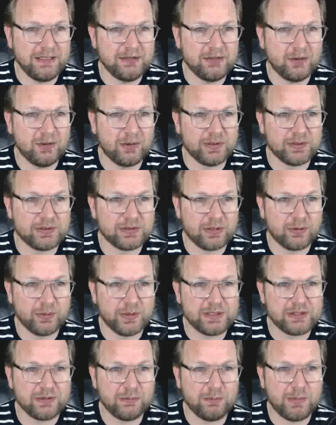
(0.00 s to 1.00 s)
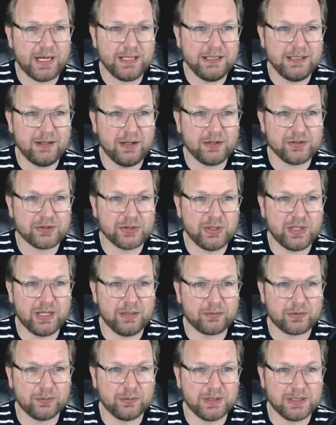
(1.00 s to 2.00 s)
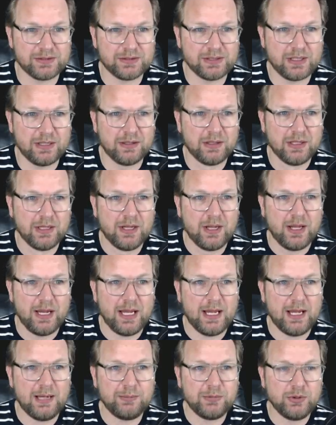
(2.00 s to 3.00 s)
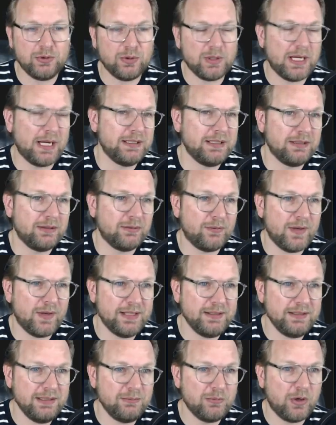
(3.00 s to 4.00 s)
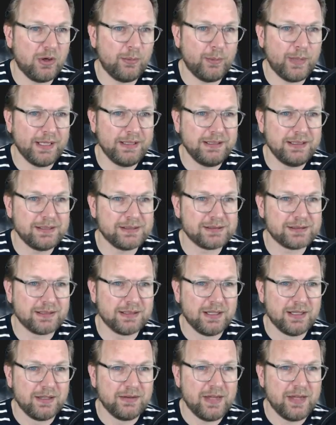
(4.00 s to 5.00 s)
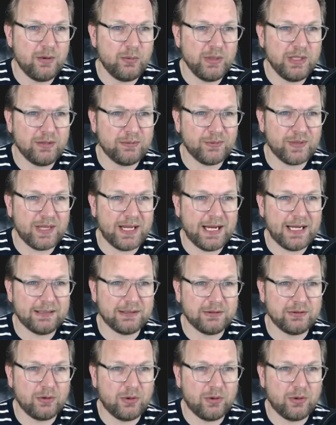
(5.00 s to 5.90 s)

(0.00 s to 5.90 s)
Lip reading: joined. So Richard Miley also came from the list. Now, Abdul, I didn't find him on my list. Then we have Alan